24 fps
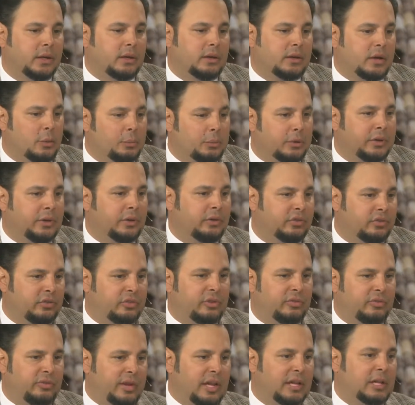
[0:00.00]
companies
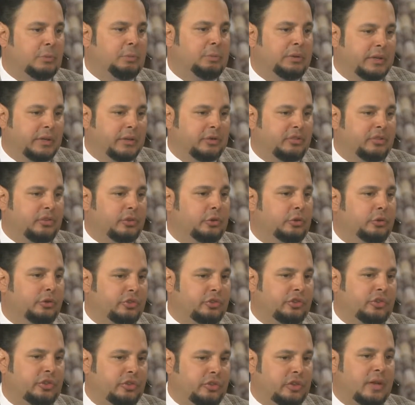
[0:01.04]
developing
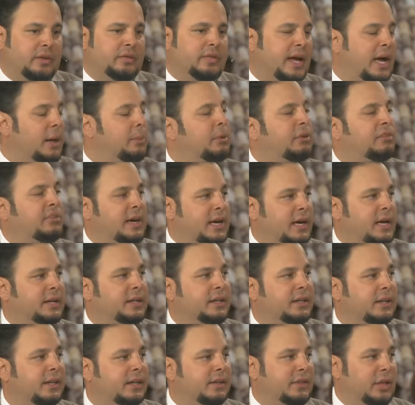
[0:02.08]
solutions on top of
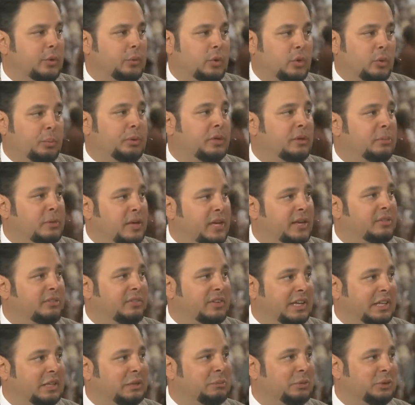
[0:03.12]
HANA that will be made
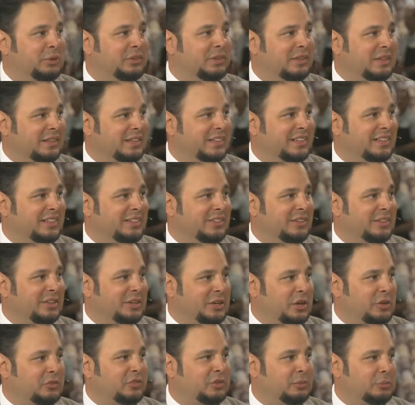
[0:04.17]
available to the
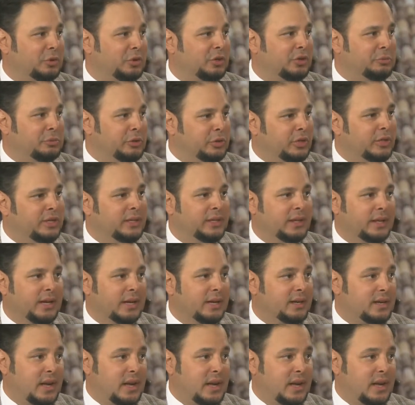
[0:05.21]
customer community,